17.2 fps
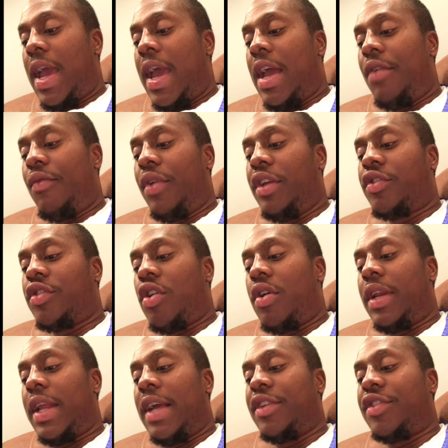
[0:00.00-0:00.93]
and reads
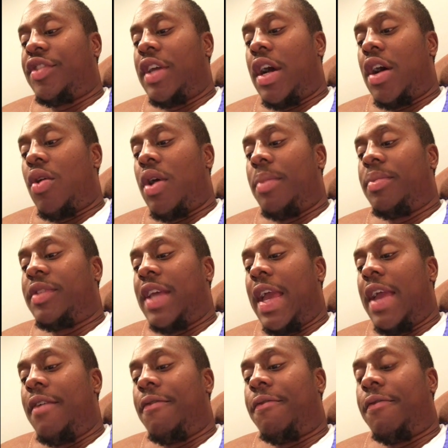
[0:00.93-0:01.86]
on and shall
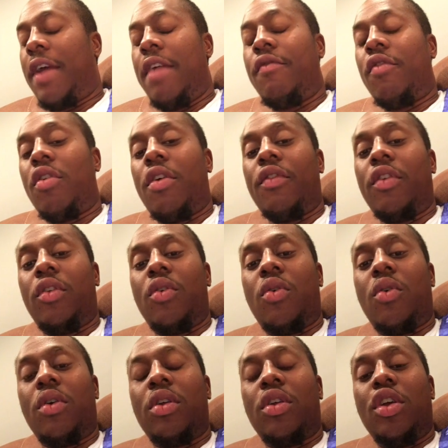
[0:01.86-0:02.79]
obtain favor of the
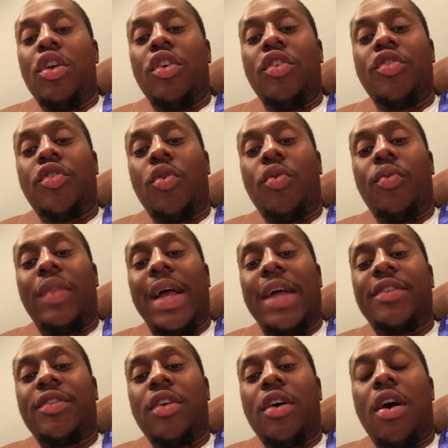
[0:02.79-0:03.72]
lord so
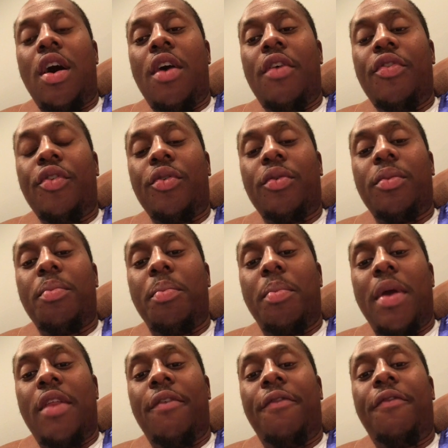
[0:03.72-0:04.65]
that's the other
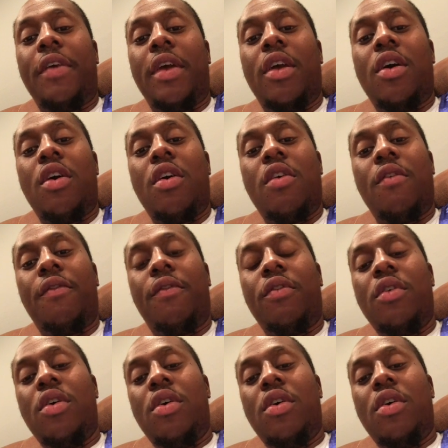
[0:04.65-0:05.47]
benefit of